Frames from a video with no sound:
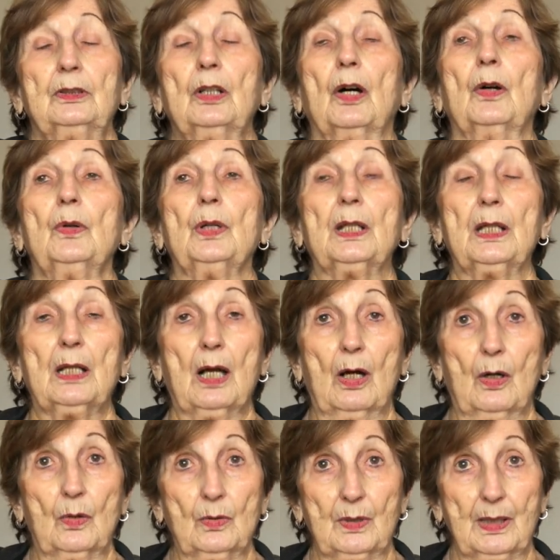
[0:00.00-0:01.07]
No, he
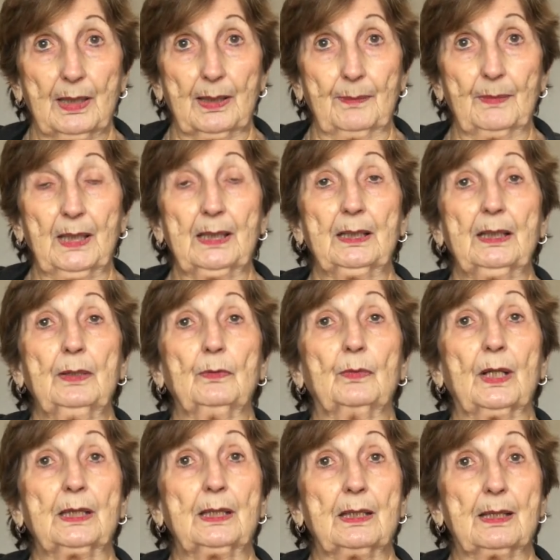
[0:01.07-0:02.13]
owned them and he
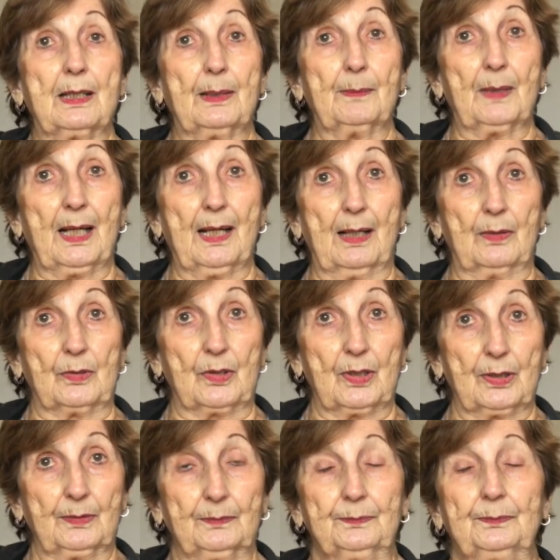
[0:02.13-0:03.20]
rented them out.
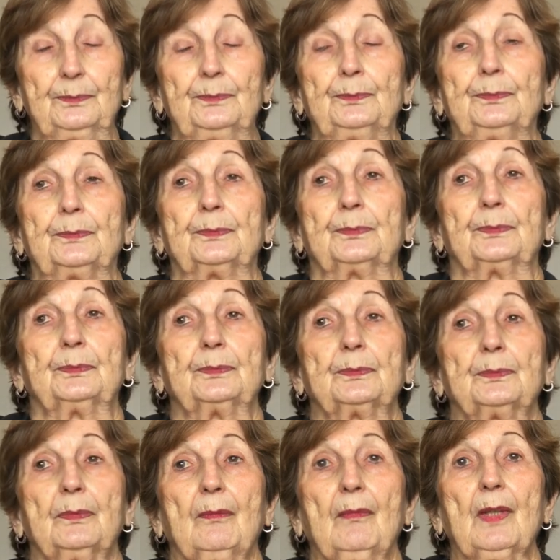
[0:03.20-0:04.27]

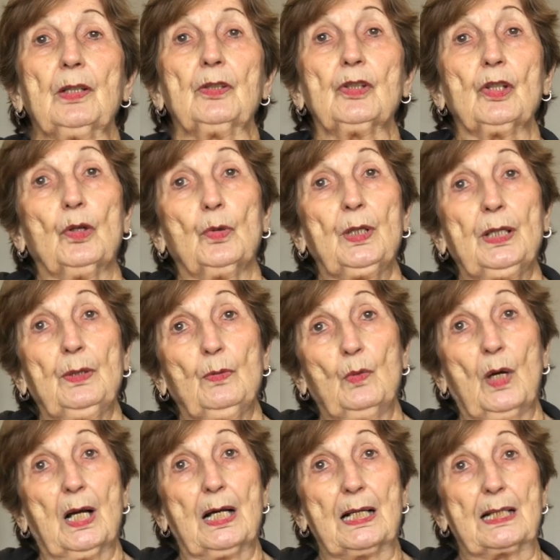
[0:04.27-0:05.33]
So he
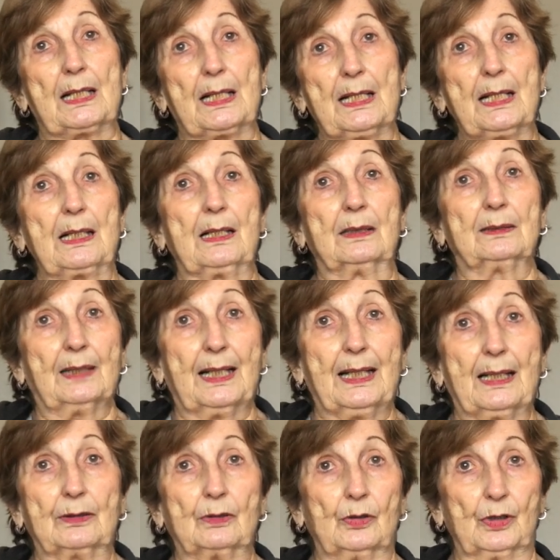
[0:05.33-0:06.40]
was a
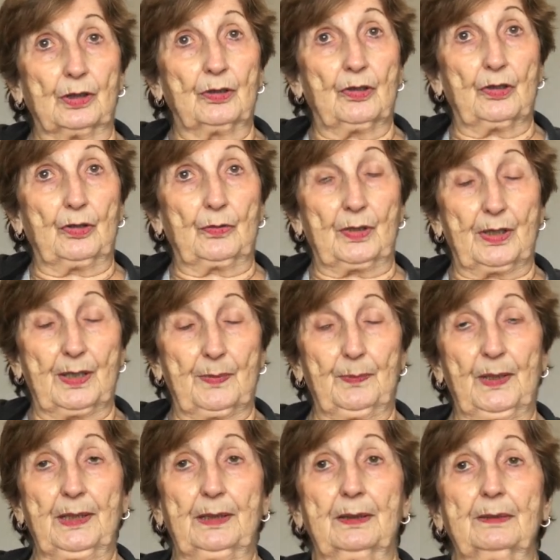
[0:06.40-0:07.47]
landlord, so to
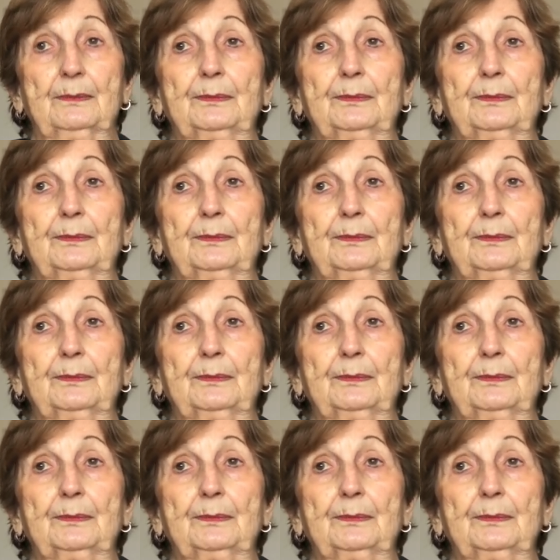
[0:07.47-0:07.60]
speak.